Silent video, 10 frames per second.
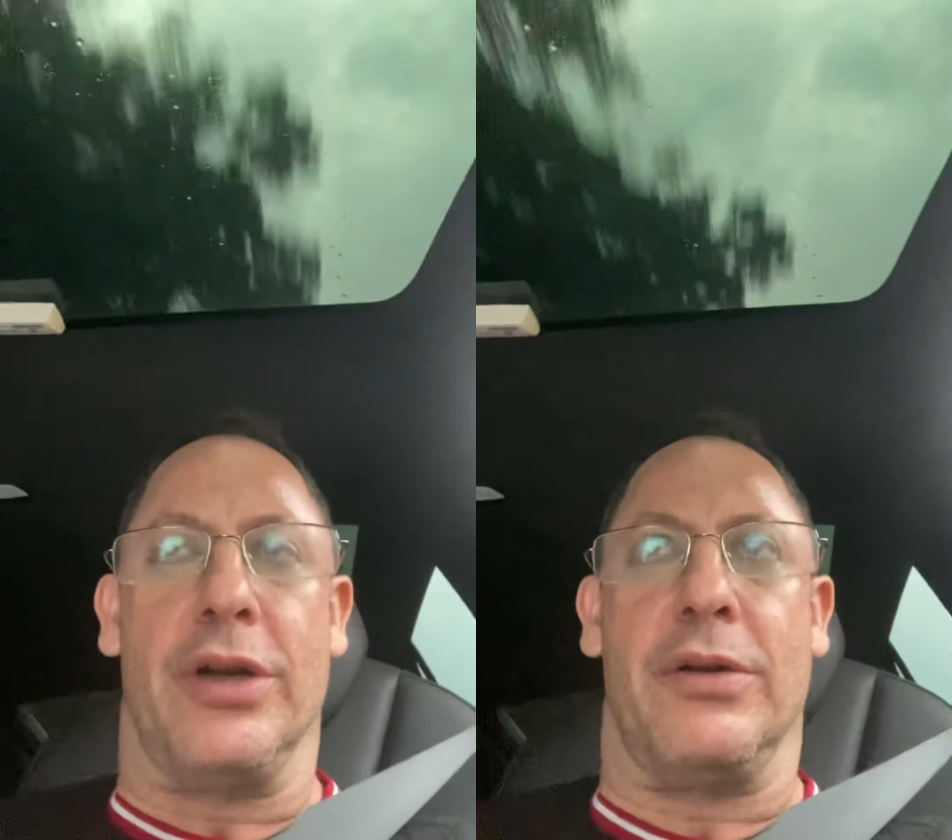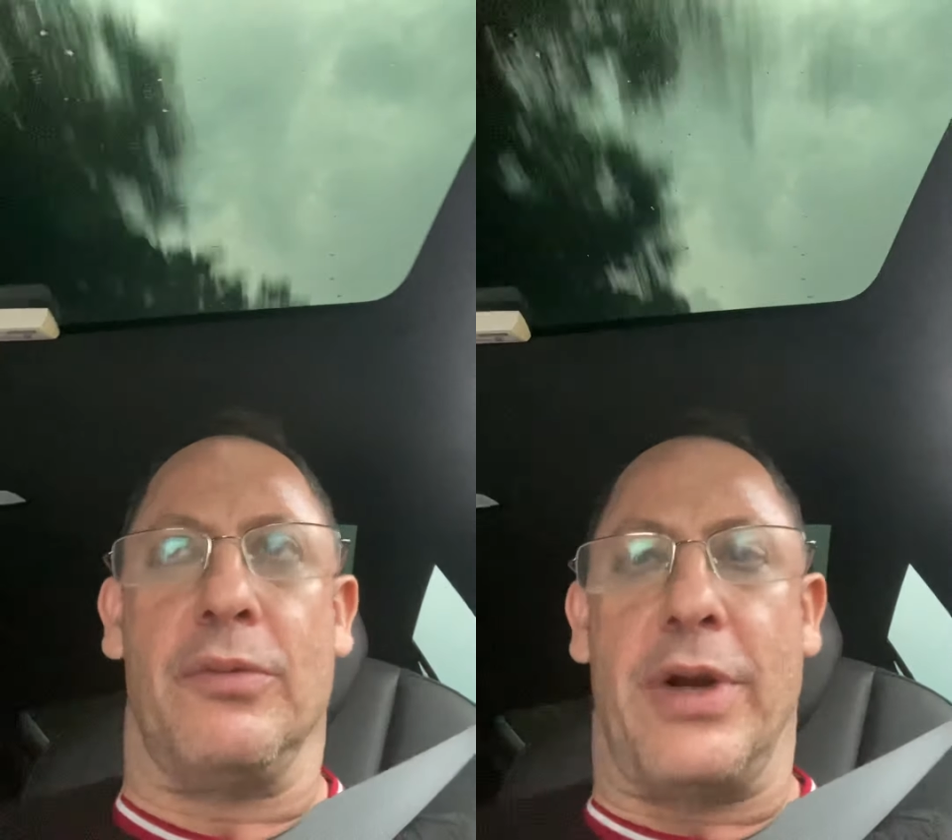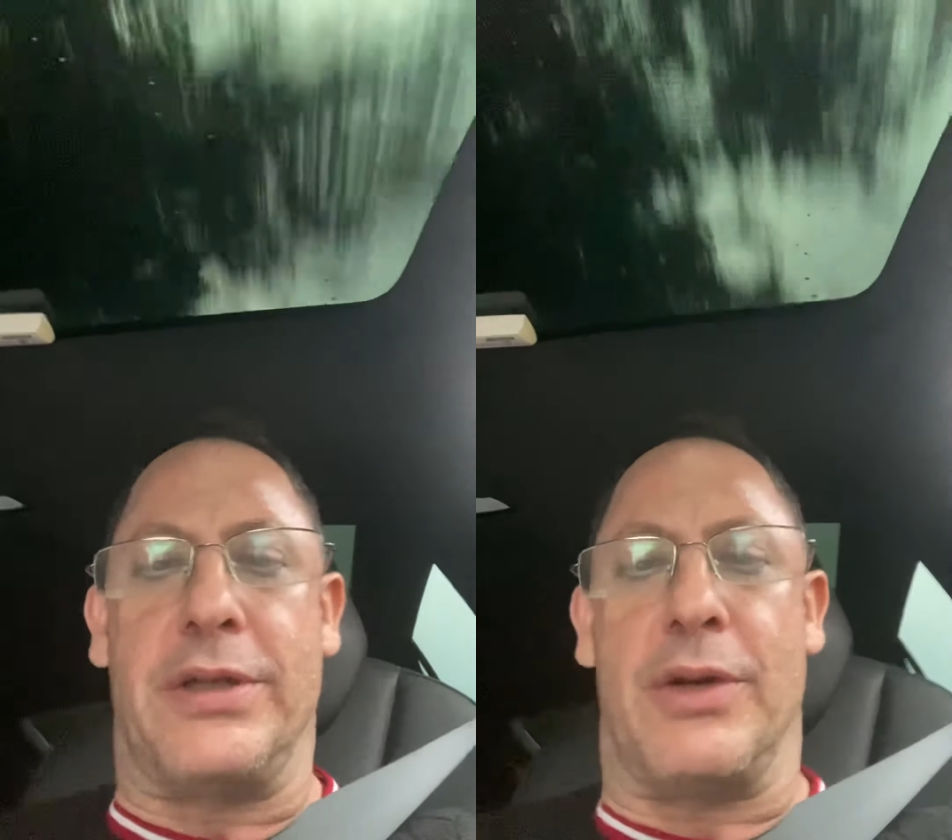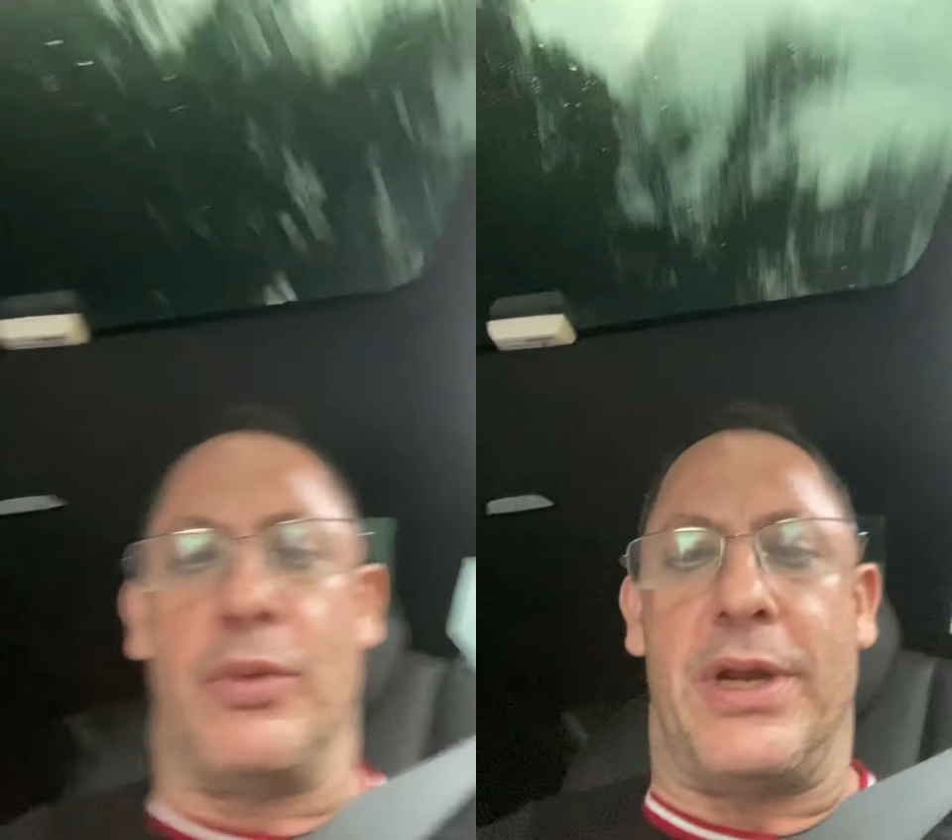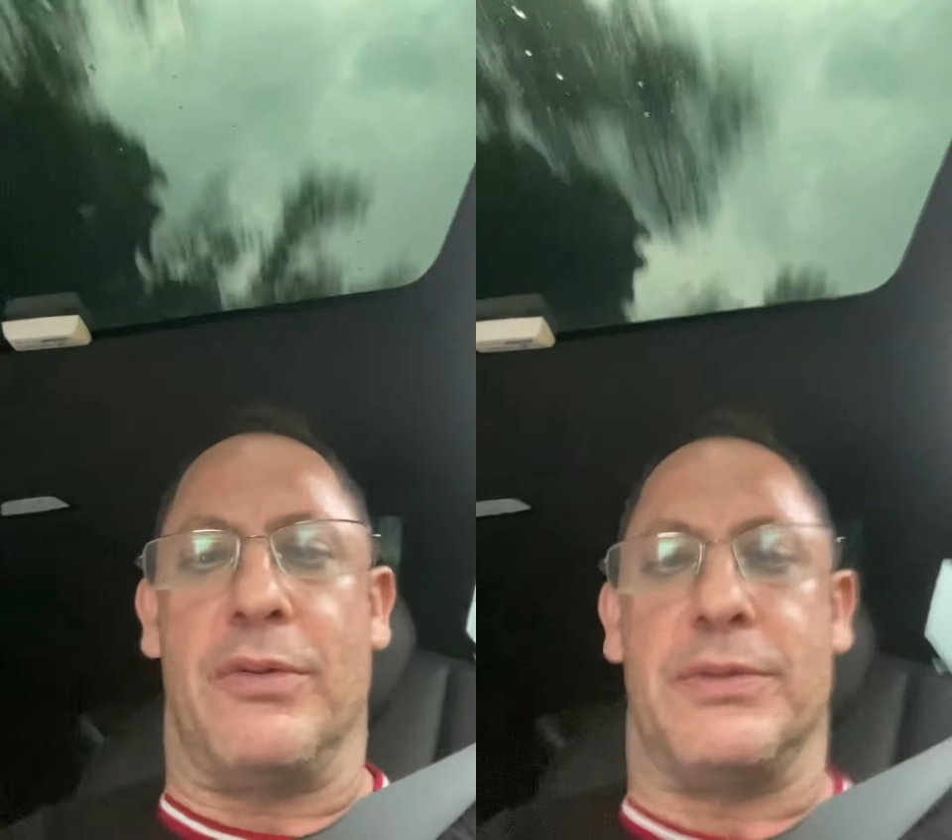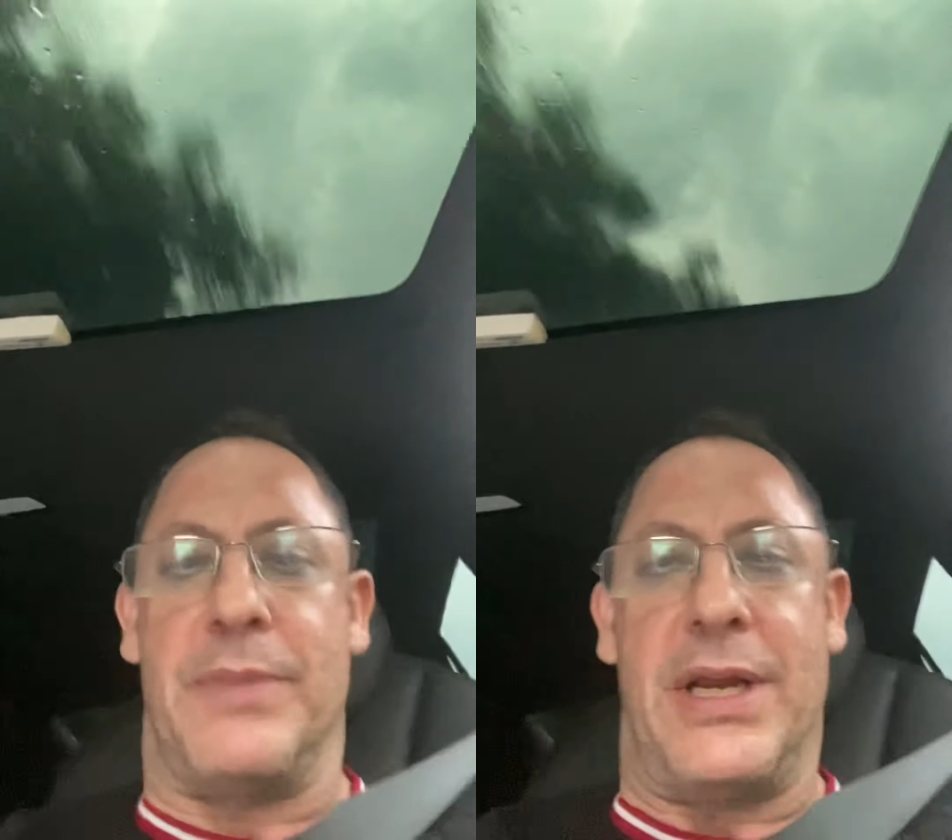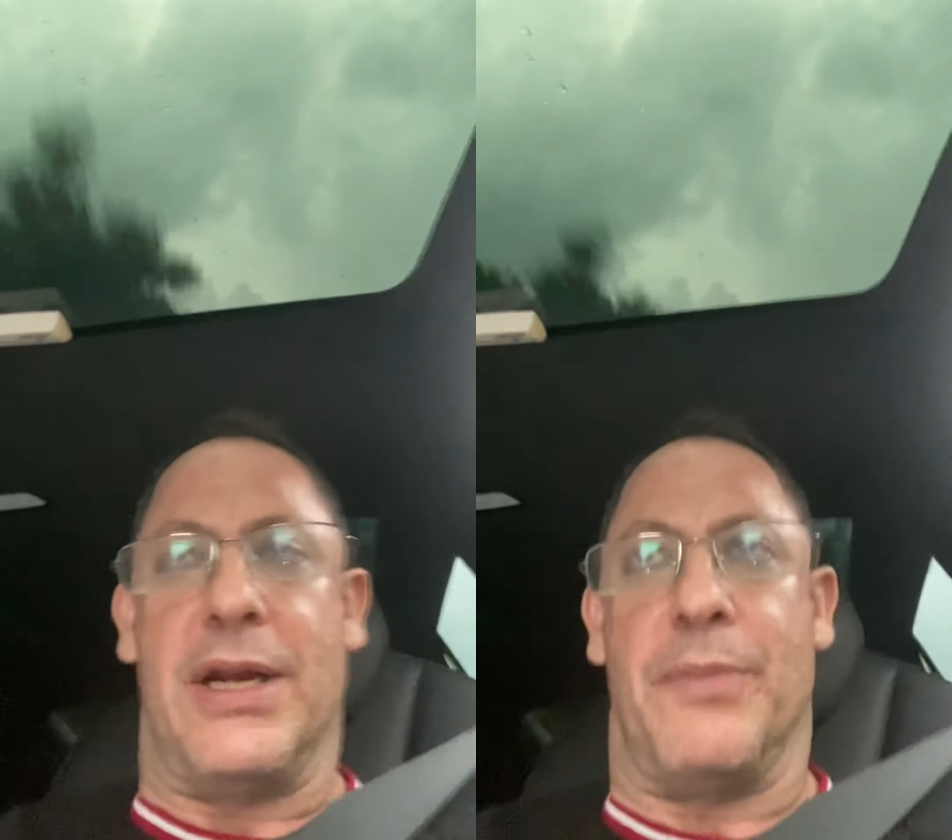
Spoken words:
When I say we, it was me and